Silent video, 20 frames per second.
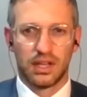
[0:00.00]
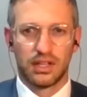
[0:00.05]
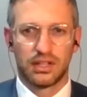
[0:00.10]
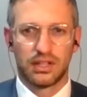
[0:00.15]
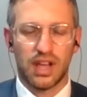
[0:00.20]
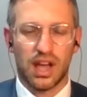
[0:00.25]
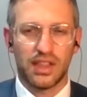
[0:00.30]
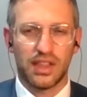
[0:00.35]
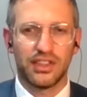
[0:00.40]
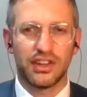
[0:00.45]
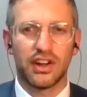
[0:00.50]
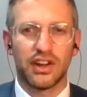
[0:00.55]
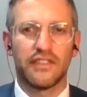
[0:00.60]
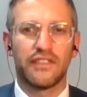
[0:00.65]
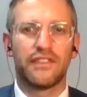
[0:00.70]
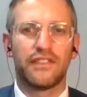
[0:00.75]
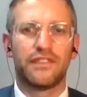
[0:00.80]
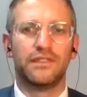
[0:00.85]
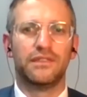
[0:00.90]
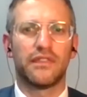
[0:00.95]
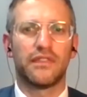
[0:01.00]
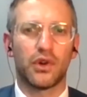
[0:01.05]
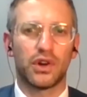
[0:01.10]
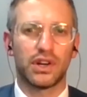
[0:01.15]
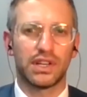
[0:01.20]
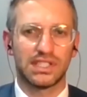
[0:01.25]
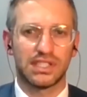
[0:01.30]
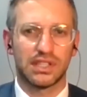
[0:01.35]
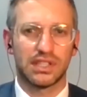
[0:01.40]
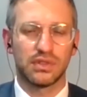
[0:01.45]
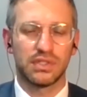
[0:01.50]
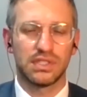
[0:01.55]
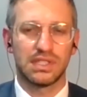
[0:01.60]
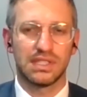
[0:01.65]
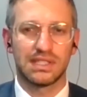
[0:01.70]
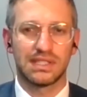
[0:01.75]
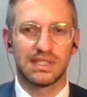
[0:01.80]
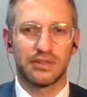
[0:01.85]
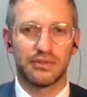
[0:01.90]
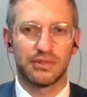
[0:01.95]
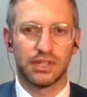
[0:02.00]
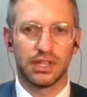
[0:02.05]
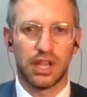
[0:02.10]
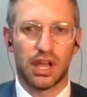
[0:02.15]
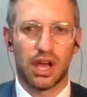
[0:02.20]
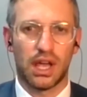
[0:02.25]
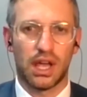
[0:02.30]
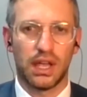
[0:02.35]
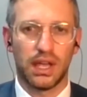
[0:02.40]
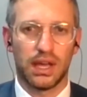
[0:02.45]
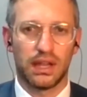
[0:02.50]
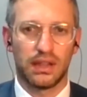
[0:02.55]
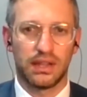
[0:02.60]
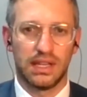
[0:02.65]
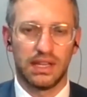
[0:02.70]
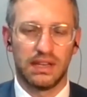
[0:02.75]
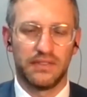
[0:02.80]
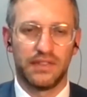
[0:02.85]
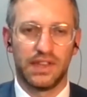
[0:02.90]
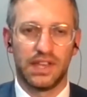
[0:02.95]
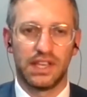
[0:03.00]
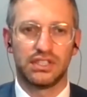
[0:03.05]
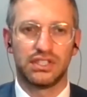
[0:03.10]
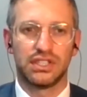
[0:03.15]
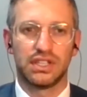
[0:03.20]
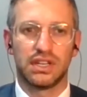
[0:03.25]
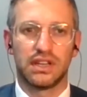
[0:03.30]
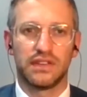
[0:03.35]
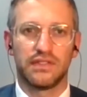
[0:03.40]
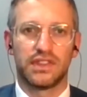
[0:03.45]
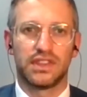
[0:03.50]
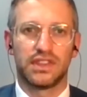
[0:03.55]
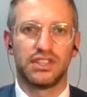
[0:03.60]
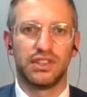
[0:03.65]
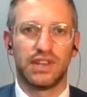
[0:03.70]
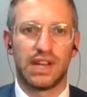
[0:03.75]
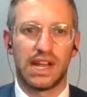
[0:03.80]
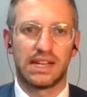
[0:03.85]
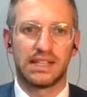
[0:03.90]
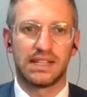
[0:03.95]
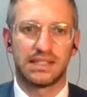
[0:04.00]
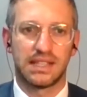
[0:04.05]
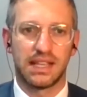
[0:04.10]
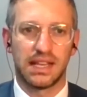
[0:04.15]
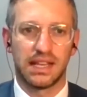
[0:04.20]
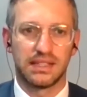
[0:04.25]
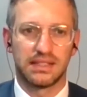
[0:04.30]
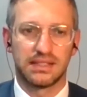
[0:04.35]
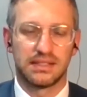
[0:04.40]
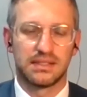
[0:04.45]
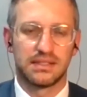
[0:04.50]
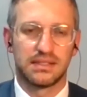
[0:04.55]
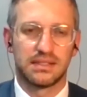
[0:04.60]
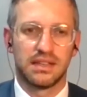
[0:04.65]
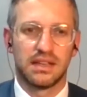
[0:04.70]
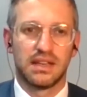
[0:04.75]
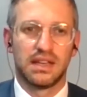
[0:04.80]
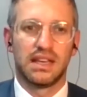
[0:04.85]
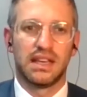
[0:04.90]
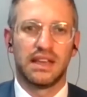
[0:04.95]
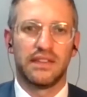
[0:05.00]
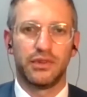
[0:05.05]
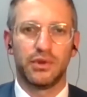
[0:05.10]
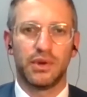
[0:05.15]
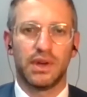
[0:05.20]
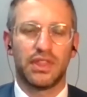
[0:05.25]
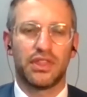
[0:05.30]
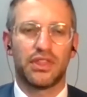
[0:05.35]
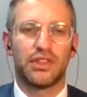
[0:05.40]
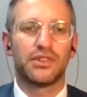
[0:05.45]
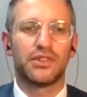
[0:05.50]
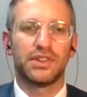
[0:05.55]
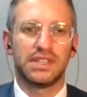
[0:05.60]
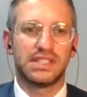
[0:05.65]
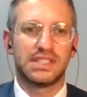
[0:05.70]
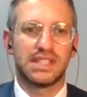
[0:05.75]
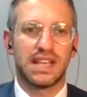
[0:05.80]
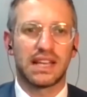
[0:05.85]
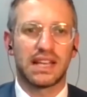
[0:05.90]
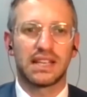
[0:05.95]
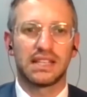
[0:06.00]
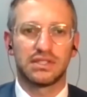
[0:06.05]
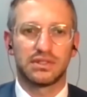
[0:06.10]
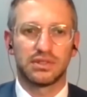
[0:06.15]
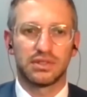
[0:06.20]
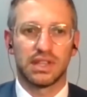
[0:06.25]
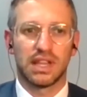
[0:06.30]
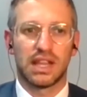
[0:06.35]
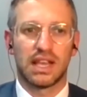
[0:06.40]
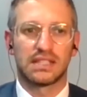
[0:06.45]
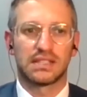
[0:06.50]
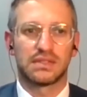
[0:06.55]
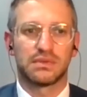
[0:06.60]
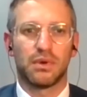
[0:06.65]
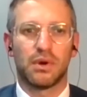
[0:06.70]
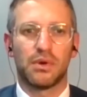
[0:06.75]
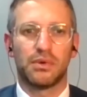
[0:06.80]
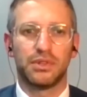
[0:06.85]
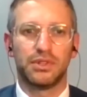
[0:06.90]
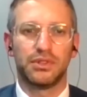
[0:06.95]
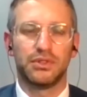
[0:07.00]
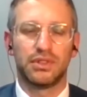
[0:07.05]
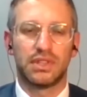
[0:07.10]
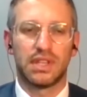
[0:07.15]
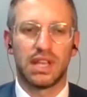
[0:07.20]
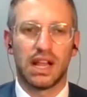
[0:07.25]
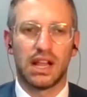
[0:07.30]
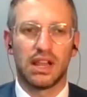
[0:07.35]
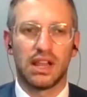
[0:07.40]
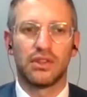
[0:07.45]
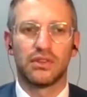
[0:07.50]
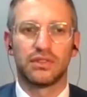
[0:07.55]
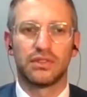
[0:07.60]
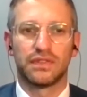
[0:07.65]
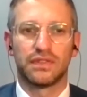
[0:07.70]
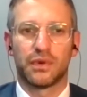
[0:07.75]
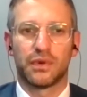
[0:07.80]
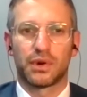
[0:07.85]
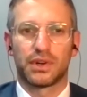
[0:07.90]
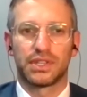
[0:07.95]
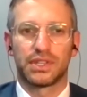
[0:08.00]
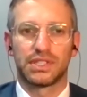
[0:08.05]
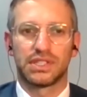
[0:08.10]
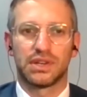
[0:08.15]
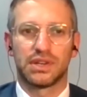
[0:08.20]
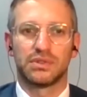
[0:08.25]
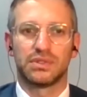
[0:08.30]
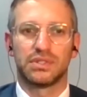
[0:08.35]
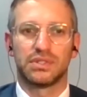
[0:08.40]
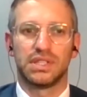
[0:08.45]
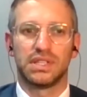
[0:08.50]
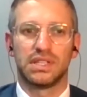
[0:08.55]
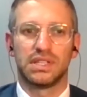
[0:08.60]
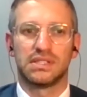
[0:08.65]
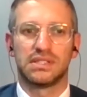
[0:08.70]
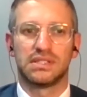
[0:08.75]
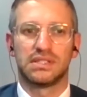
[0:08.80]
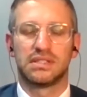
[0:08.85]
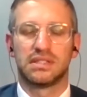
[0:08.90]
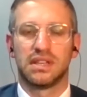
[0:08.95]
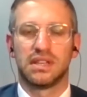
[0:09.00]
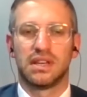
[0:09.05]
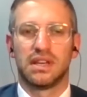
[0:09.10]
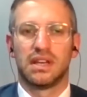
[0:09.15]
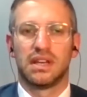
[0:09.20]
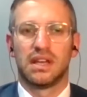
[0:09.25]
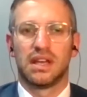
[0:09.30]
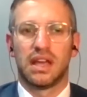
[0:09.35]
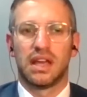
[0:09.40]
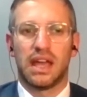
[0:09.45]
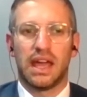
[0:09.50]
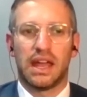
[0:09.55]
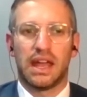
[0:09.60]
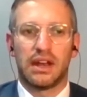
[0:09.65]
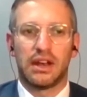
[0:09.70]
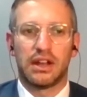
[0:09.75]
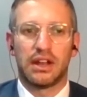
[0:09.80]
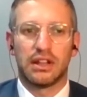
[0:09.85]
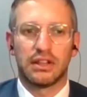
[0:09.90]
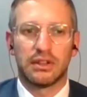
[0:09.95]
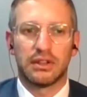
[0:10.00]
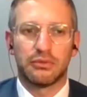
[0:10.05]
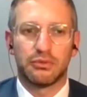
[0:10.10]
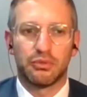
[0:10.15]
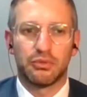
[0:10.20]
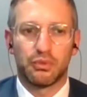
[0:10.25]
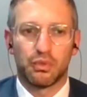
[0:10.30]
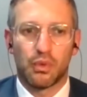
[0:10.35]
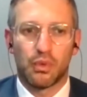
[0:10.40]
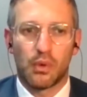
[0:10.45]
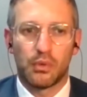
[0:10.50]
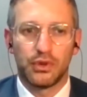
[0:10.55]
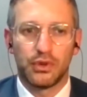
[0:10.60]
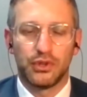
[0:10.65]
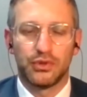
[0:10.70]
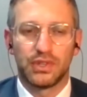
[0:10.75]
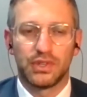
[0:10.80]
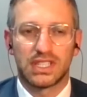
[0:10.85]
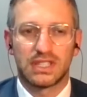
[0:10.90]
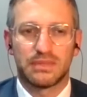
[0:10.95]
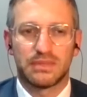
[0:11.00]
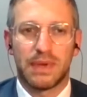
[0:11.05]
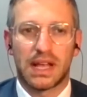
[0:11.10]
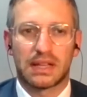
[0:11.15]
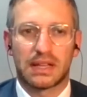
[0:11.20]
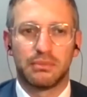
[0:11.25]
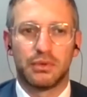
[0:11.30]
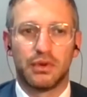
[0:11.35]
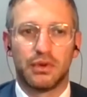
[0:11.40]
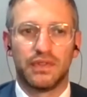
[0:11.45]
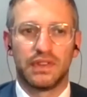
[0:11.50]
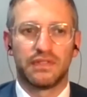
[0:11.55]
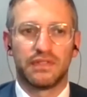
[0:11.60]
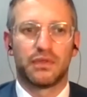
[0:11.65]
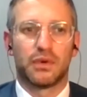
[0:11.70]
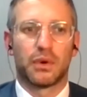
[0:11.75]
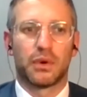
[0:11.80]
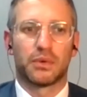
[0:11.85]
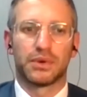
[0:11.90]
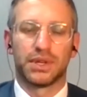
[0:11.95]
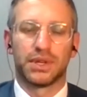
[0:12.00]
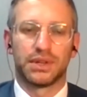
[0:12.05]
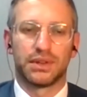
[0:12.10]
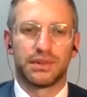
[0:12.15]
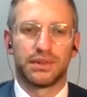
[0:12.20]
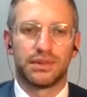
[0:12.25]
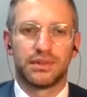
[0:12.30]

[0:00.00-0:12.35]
Todd, there are foreign associates that rely on the innovation of the United States. If you had 30 seconds or less, what would you tell those foreign associates, and what would you expect moving forward?